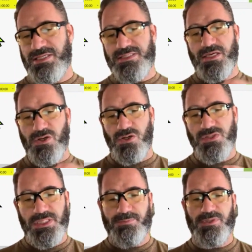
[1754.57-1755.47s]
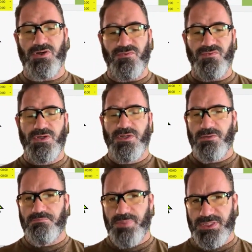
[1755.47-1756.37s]
is the concept of
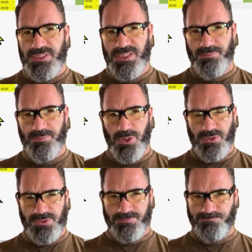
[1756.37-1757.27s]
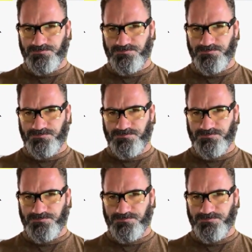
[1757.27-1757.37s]
business in a box.